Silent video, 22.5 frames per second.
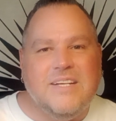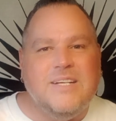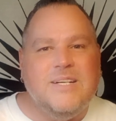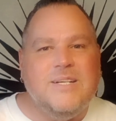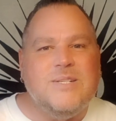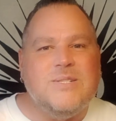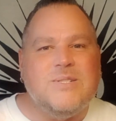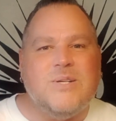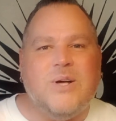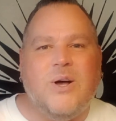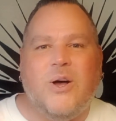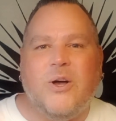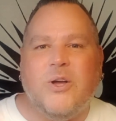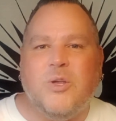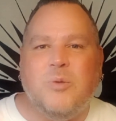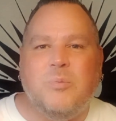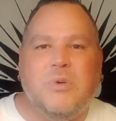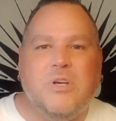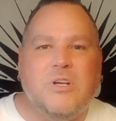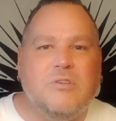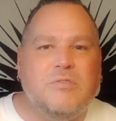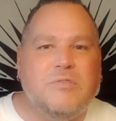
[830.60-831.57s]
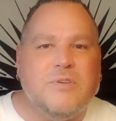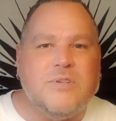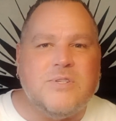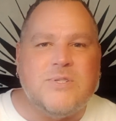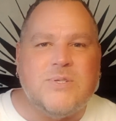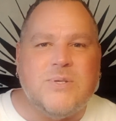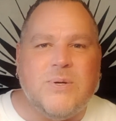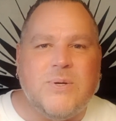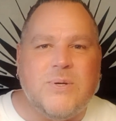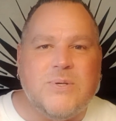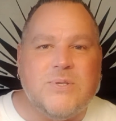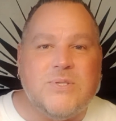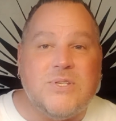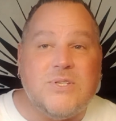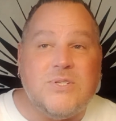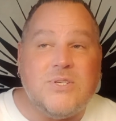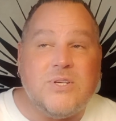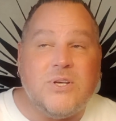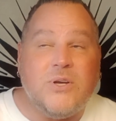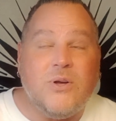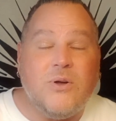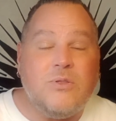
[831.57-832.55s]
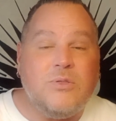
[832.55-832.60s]
So all you beautiful souls, as you
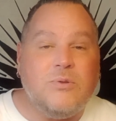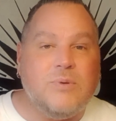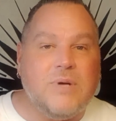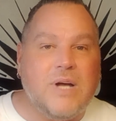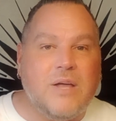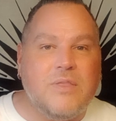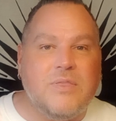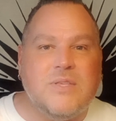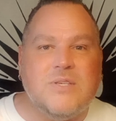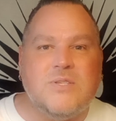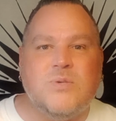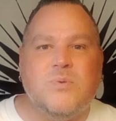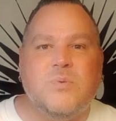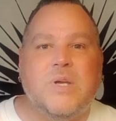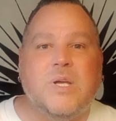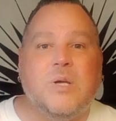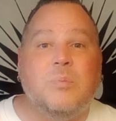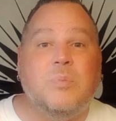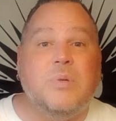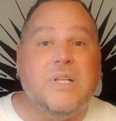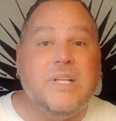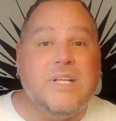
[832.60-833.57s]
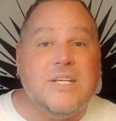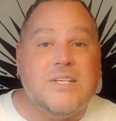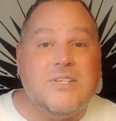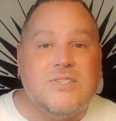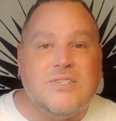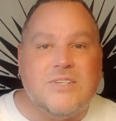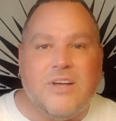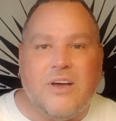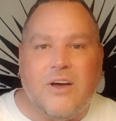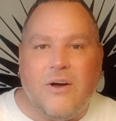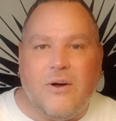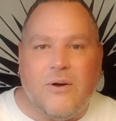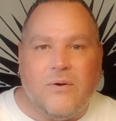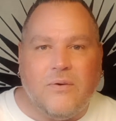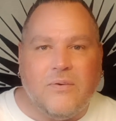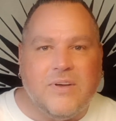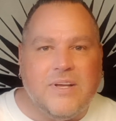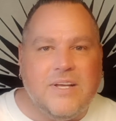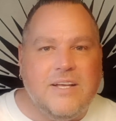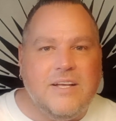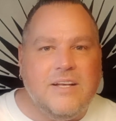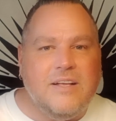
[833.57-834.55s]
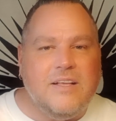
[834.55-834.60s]
go throughout this week, please know
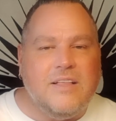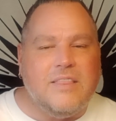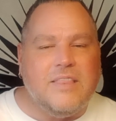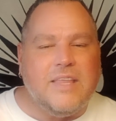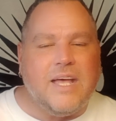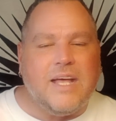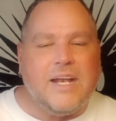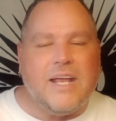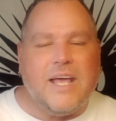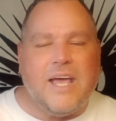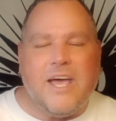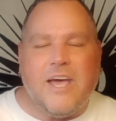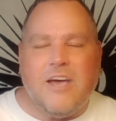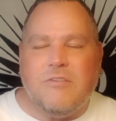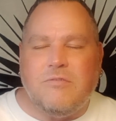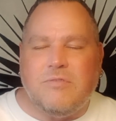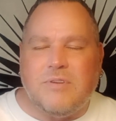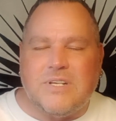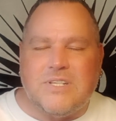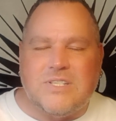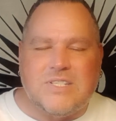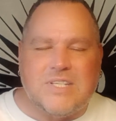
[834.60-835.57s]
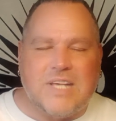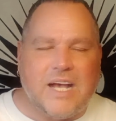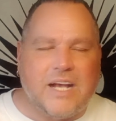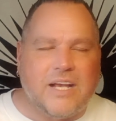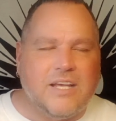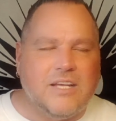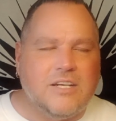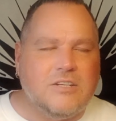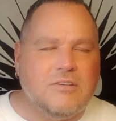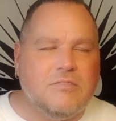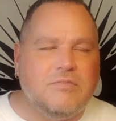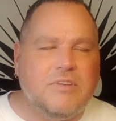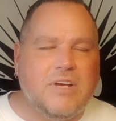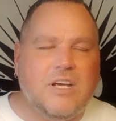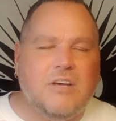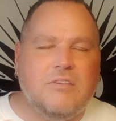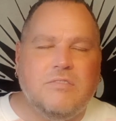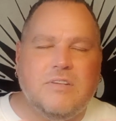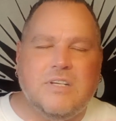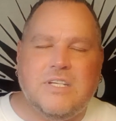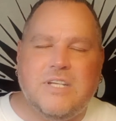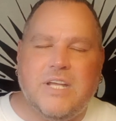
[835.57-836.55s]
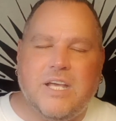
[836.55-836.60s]
that every second of
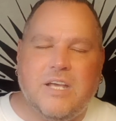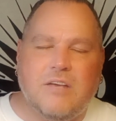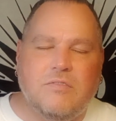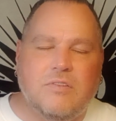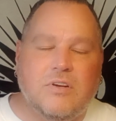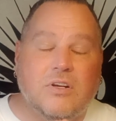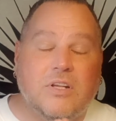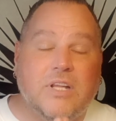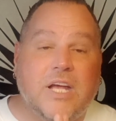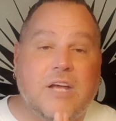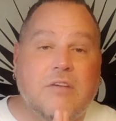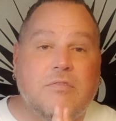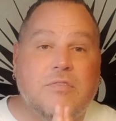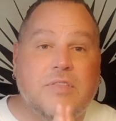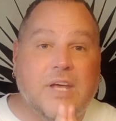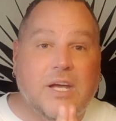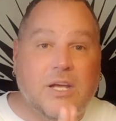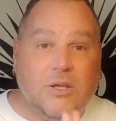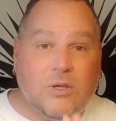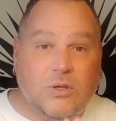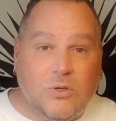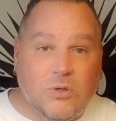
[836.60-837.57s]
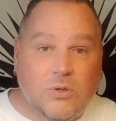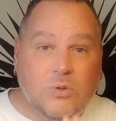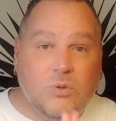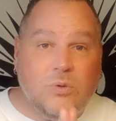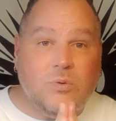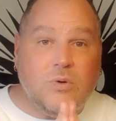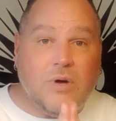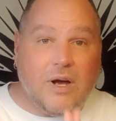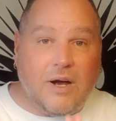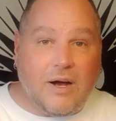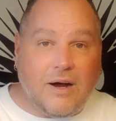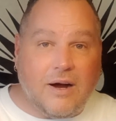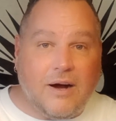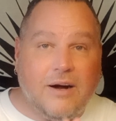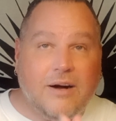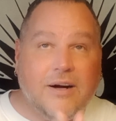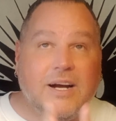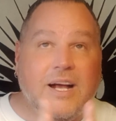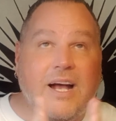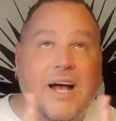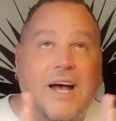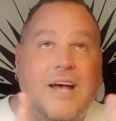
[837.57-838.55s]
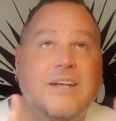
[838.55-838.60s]
every day of your life that you are
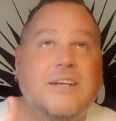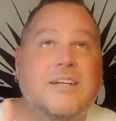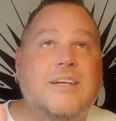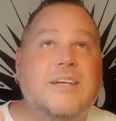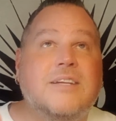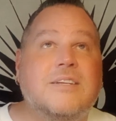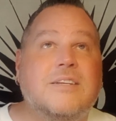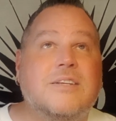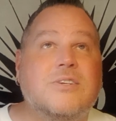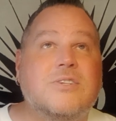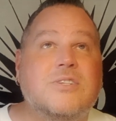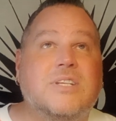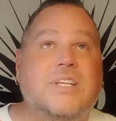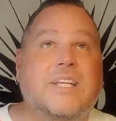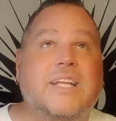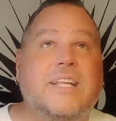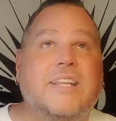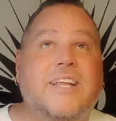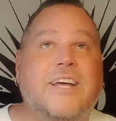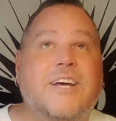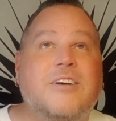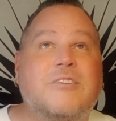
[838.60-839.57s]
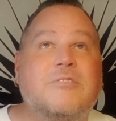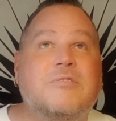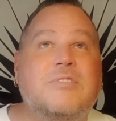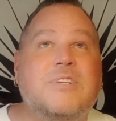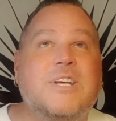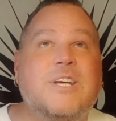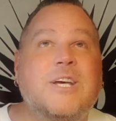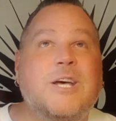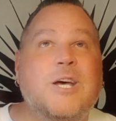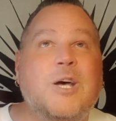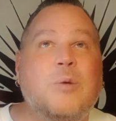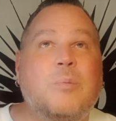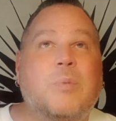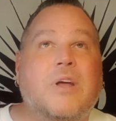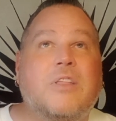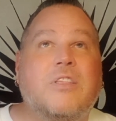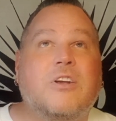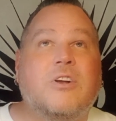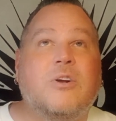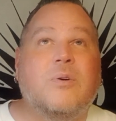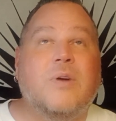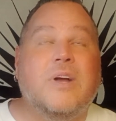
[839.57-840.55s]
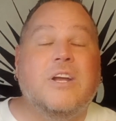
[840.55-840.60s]
unconditionally loved by the
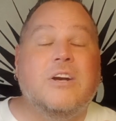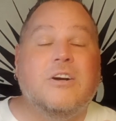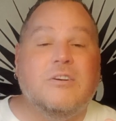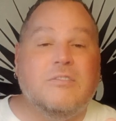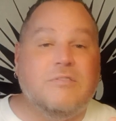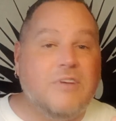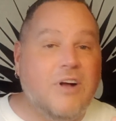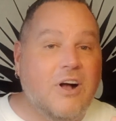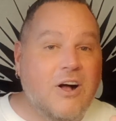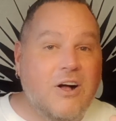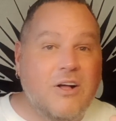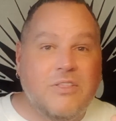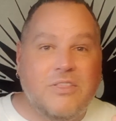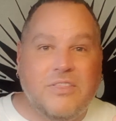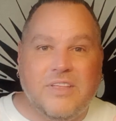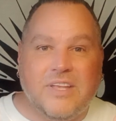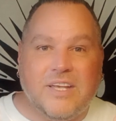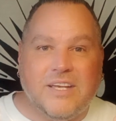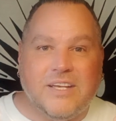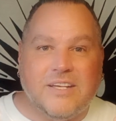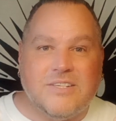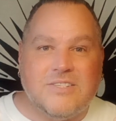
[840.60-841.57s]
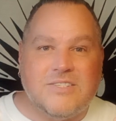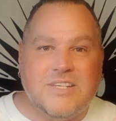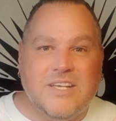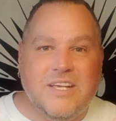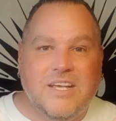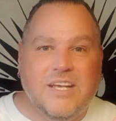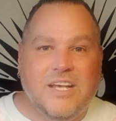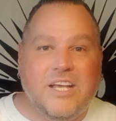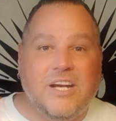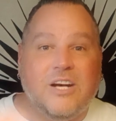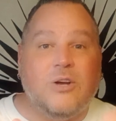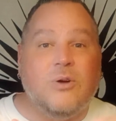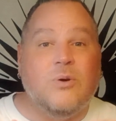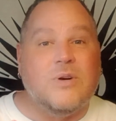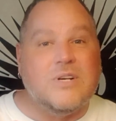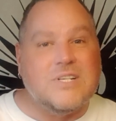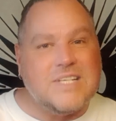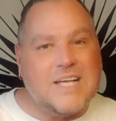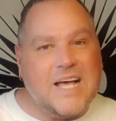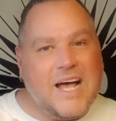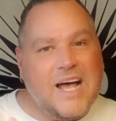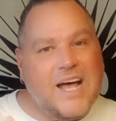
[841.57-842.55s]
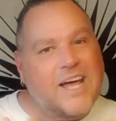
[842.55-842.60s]
creator of all things. And of course,
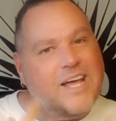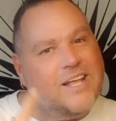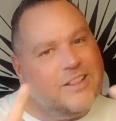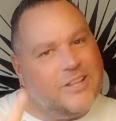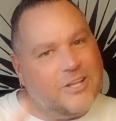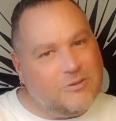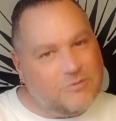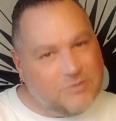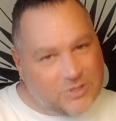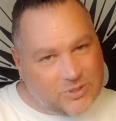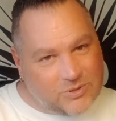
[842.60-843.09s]
I love you